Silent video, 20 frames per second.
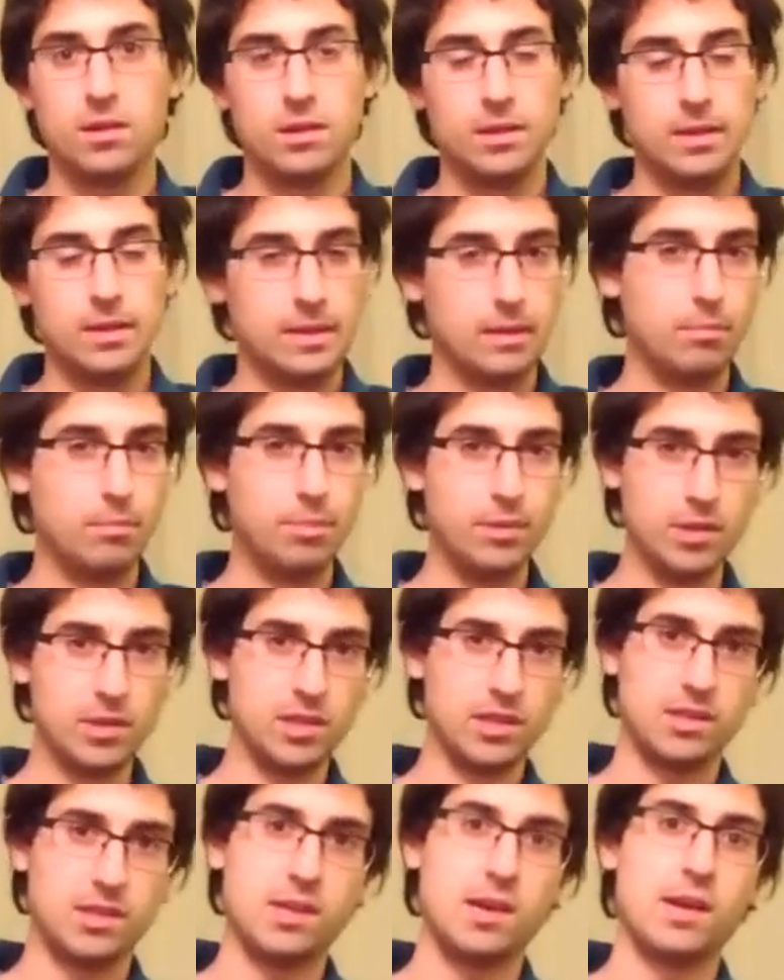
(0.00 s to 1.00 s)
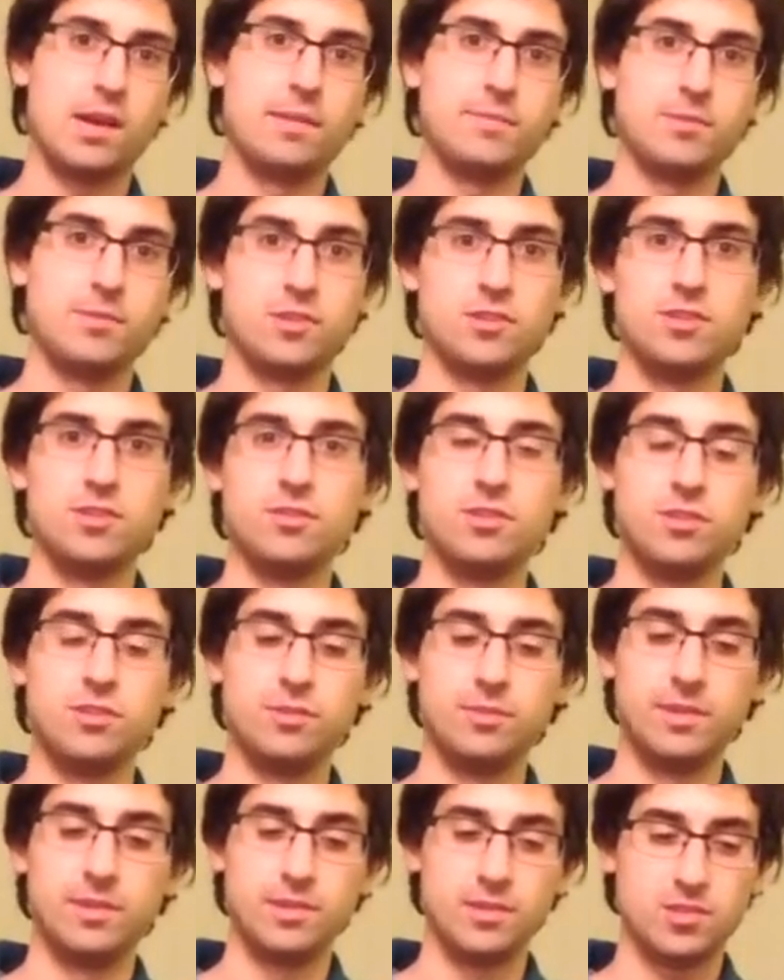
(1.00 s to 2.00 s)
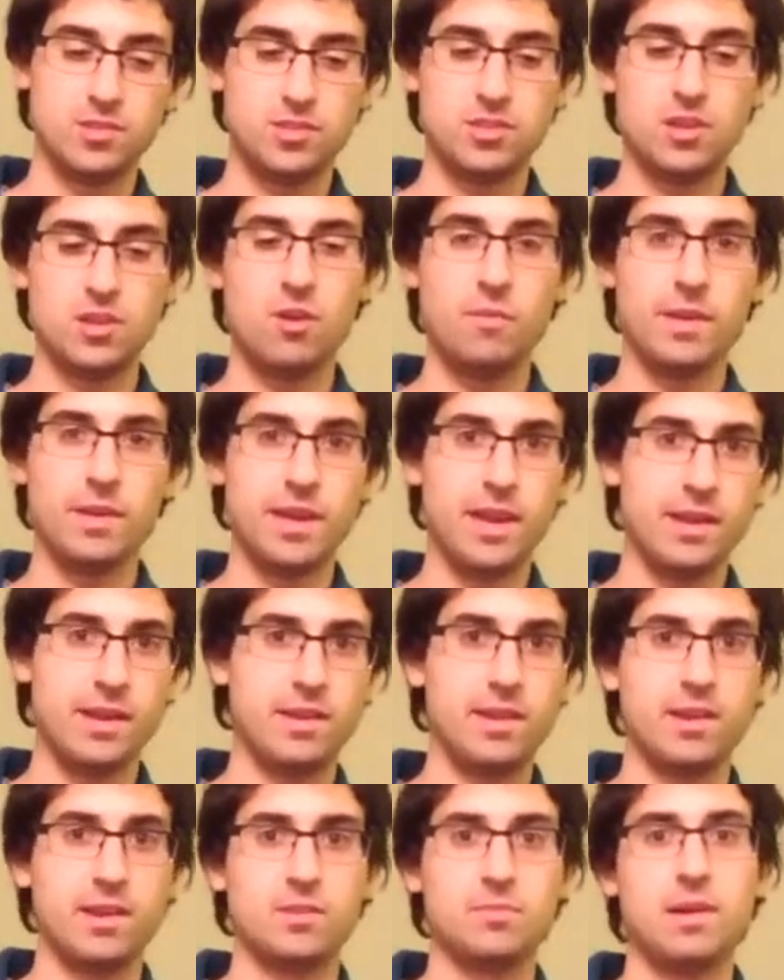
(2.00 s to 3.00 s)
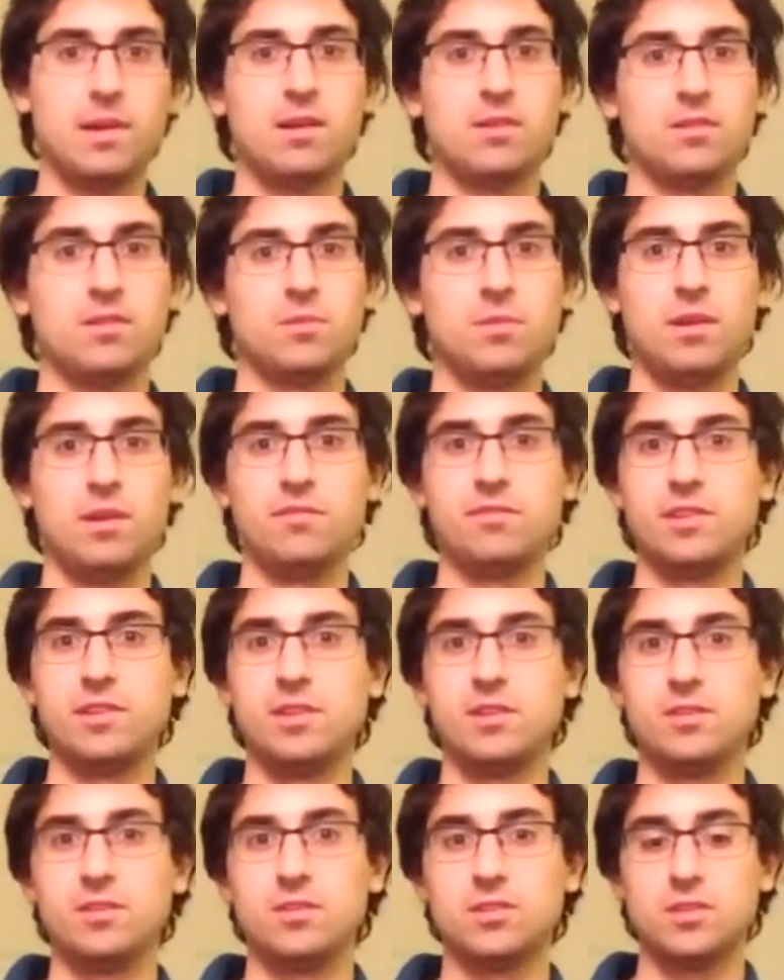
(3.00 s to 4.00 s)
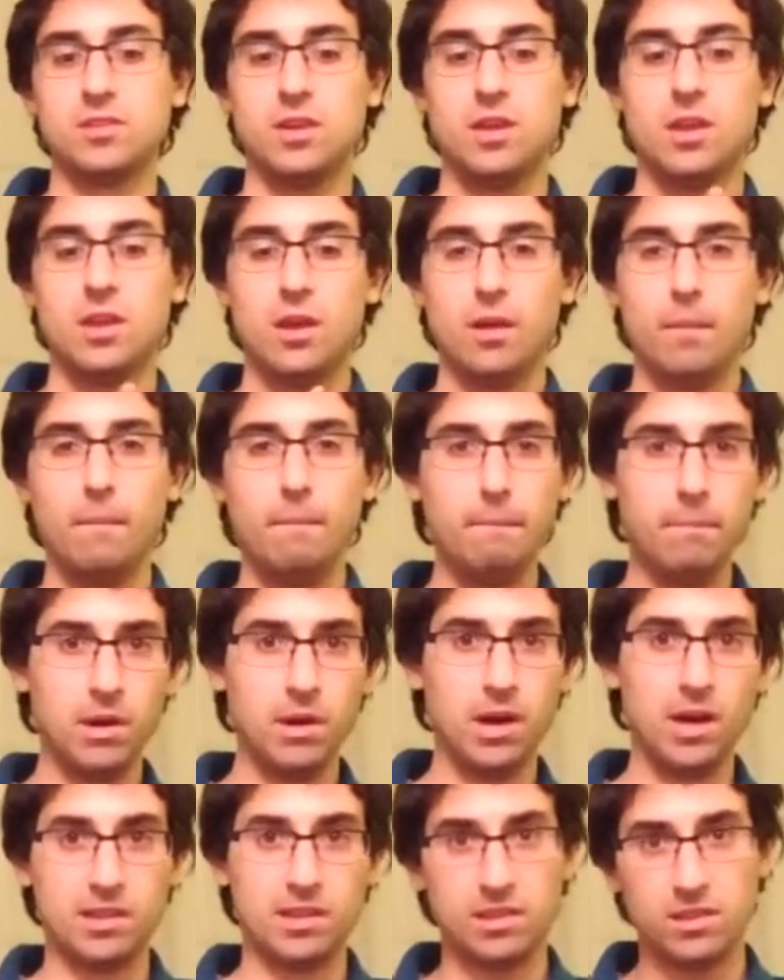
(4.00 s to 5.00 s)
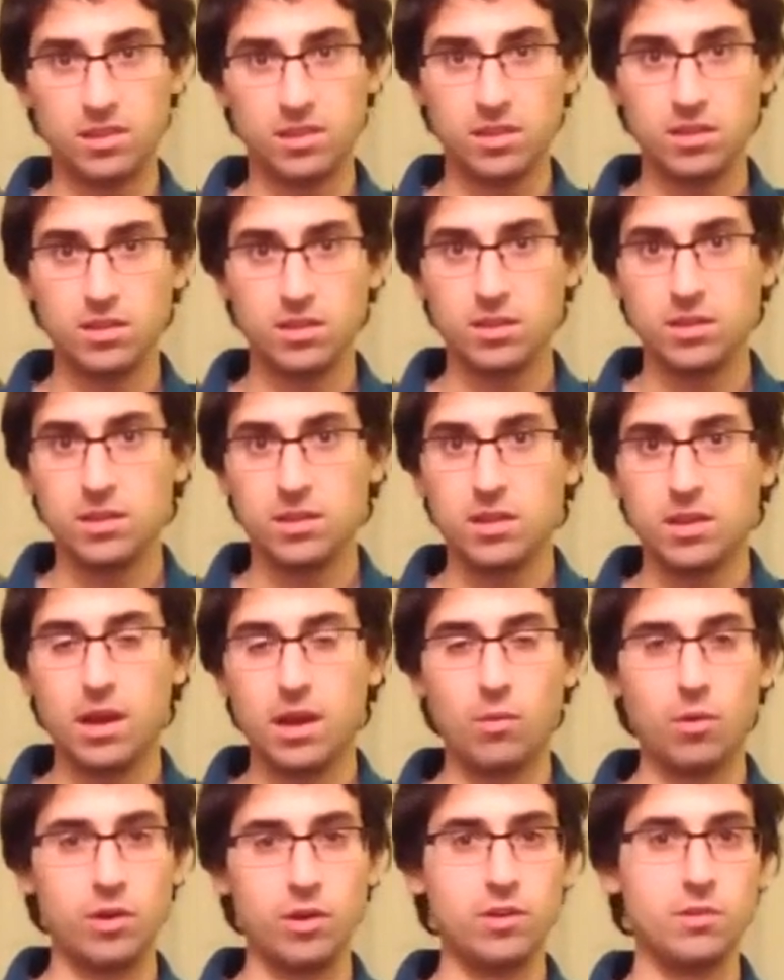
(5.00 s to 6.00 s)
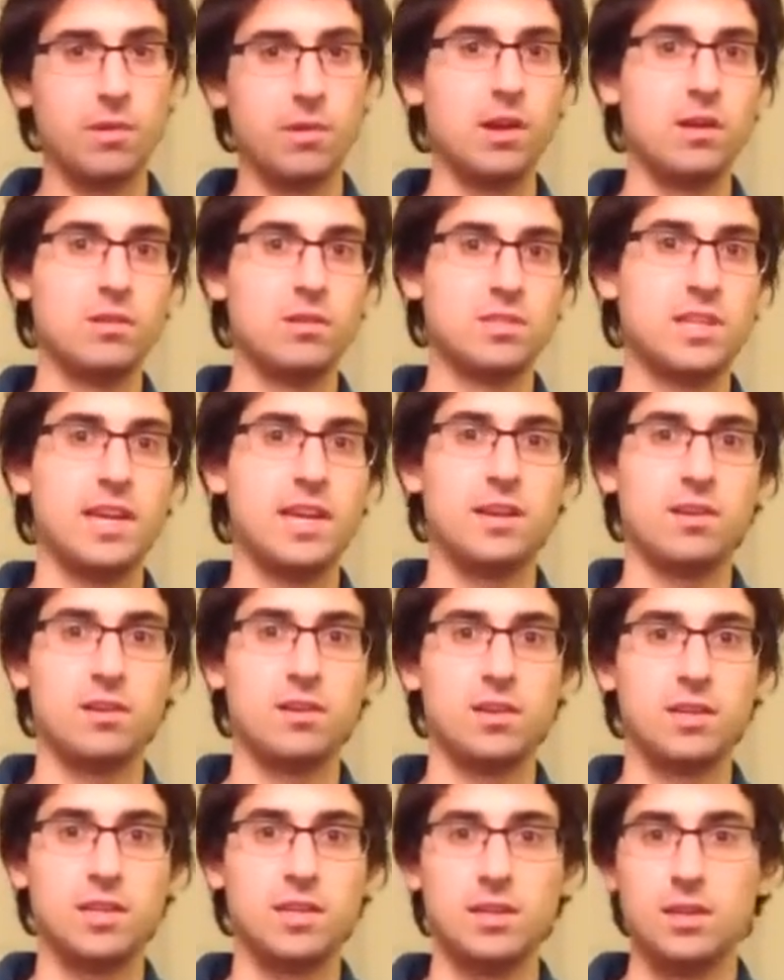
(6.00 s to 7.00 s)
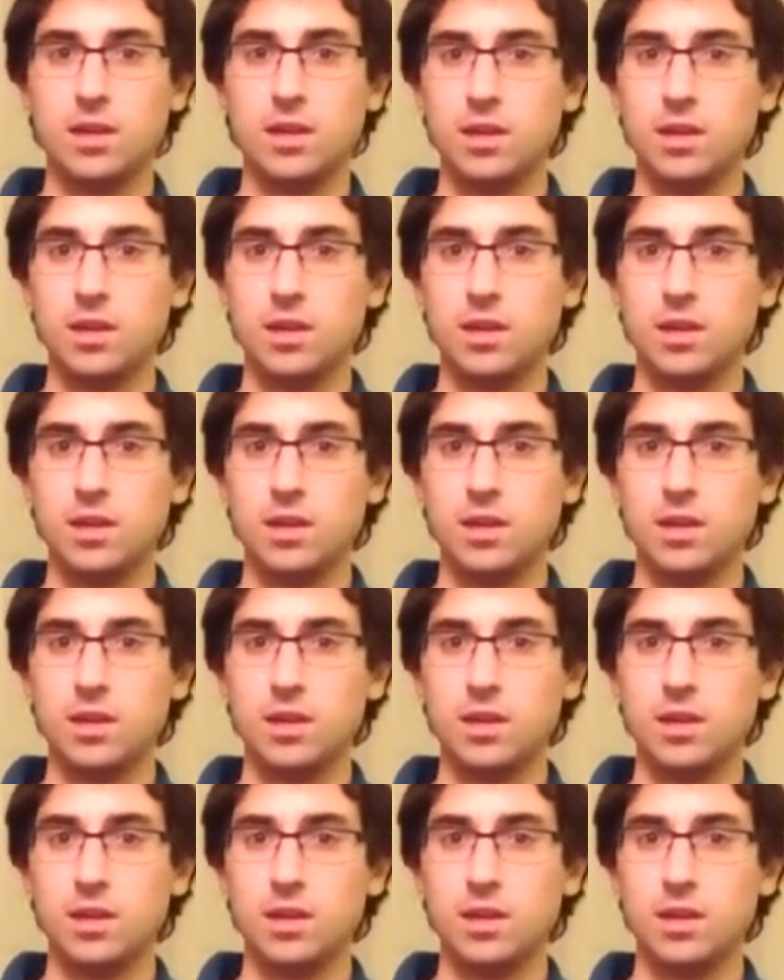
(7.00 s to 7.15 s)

like a billion times on YouTube. There's so many A T X power supply videos, but I want to do my own take on it.